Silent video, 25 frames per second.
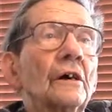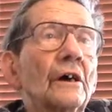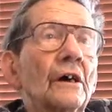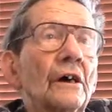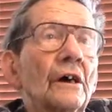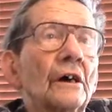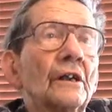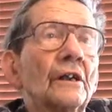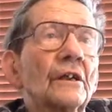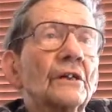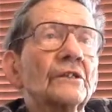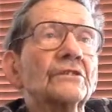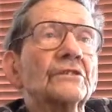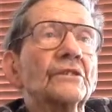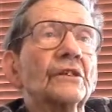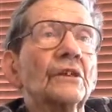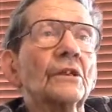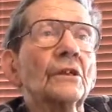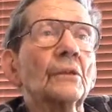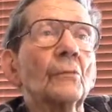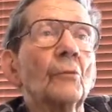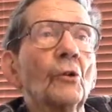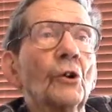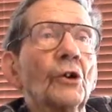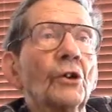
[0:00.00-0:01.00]
enlisted in
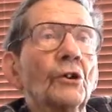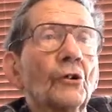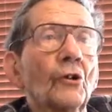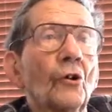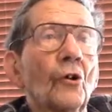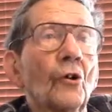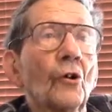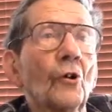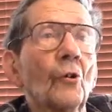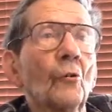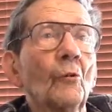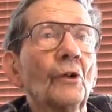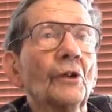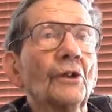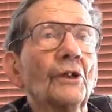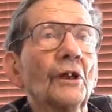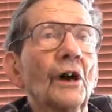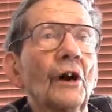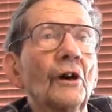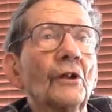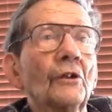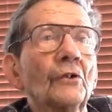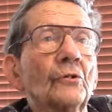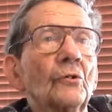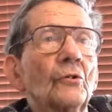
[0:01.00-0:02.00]
the Marine Corps. Went
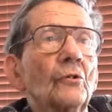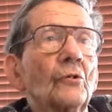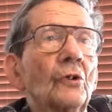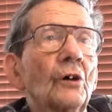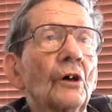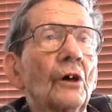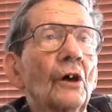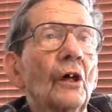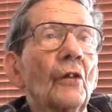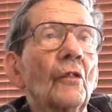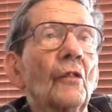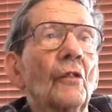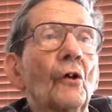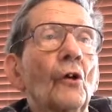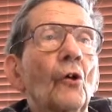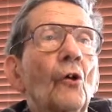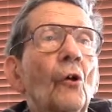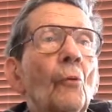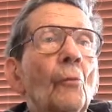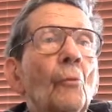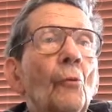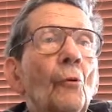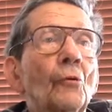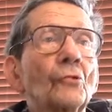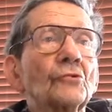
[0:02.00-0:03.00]
down to the
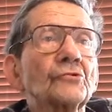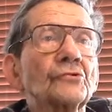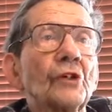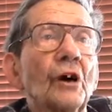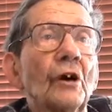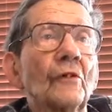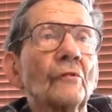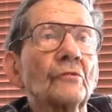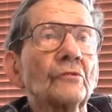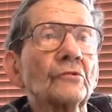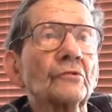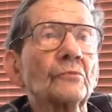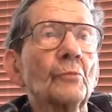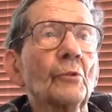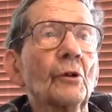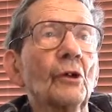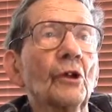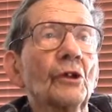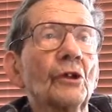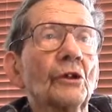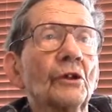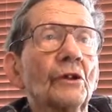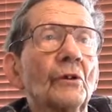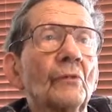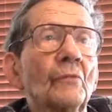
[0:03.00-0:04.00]
old post office
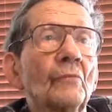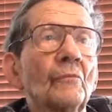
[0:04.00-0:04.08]
building.